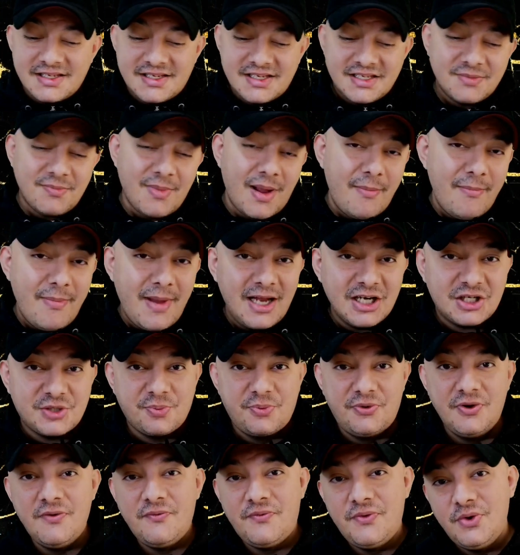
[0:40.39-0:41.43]
this is my match
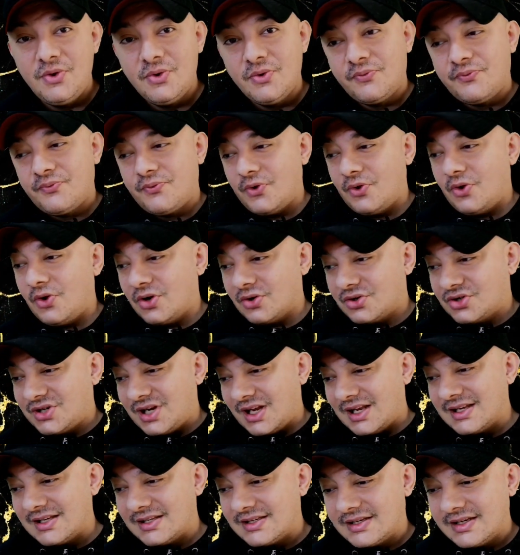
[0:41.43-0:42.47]
preview for
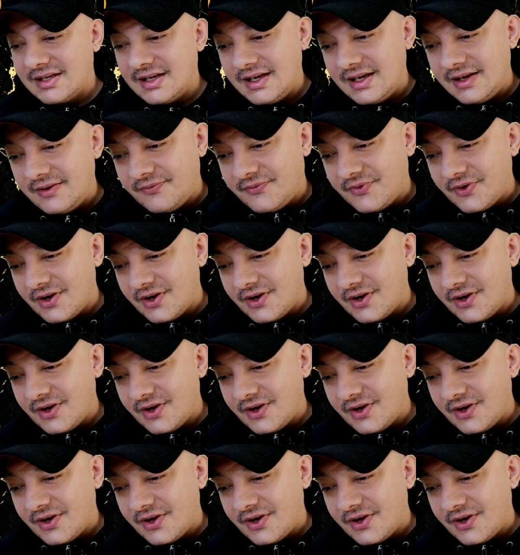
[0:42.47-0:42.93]
Chelsea